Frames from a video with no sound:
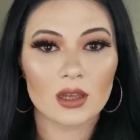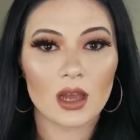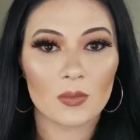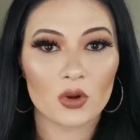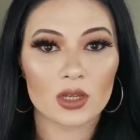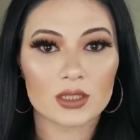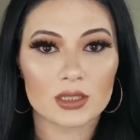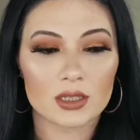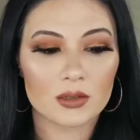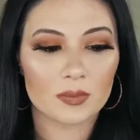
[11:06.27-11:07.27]
I'm going to
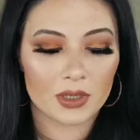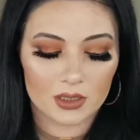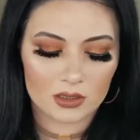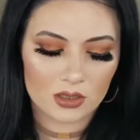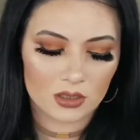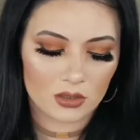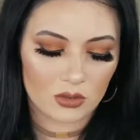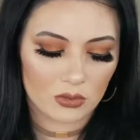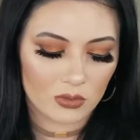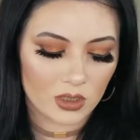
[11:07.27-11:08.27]
dip
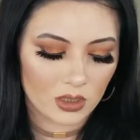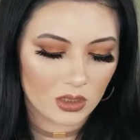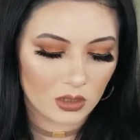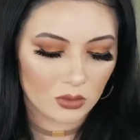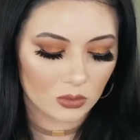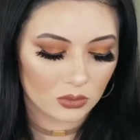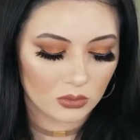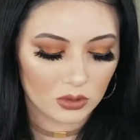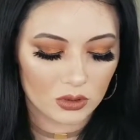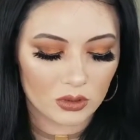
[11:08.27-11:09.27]
into the
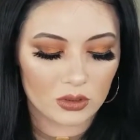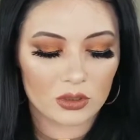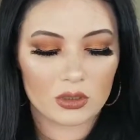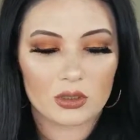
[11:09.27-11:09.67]
color